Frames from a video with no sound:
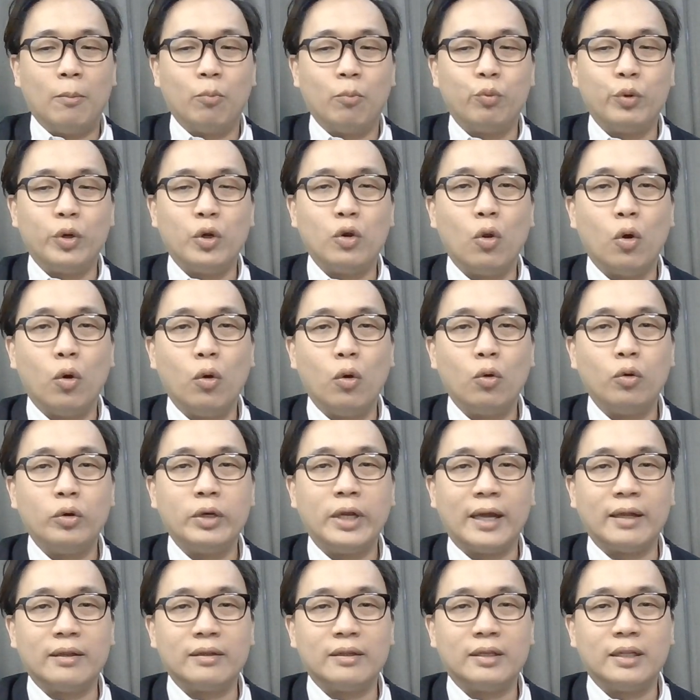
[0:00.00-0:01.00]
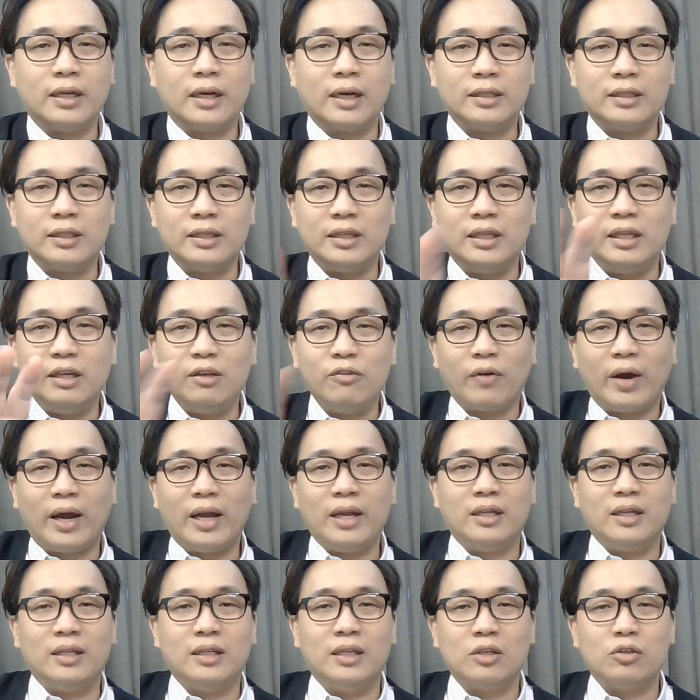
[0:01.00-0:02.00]
We know that the
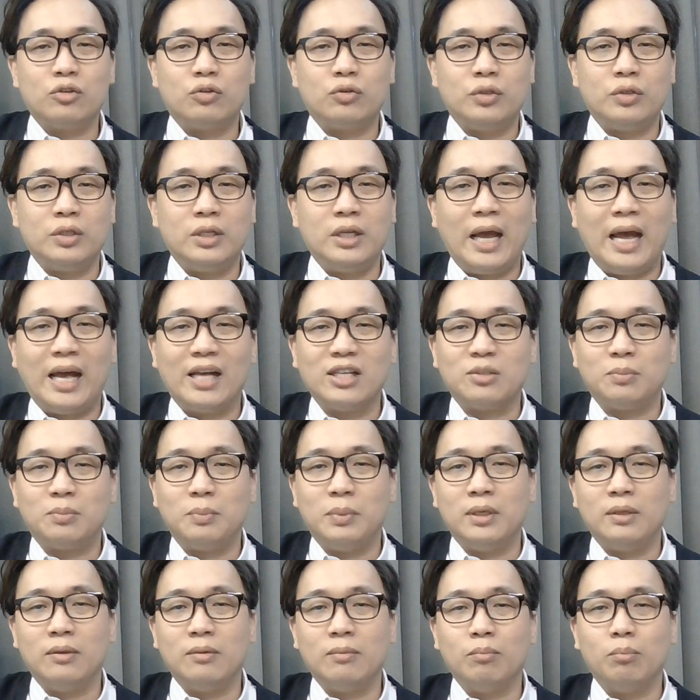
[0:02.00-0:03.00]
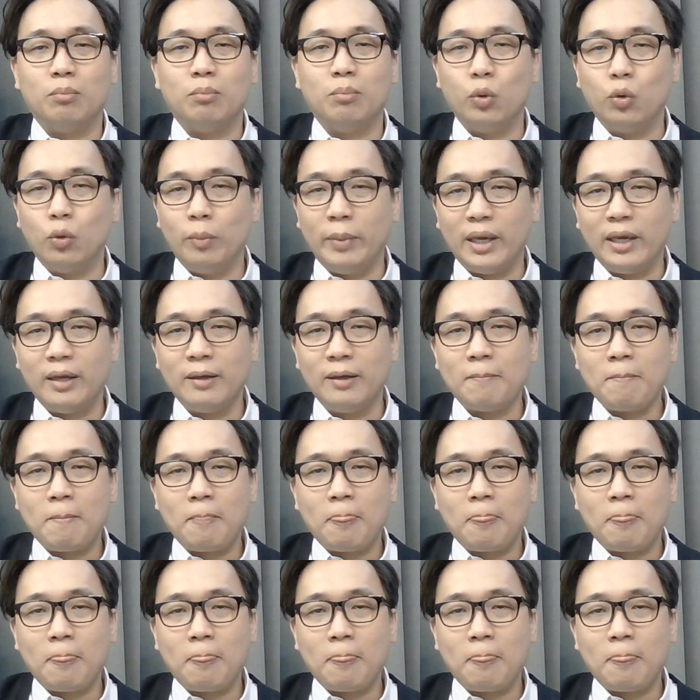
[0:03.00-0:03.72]
DeFi industry has been booming.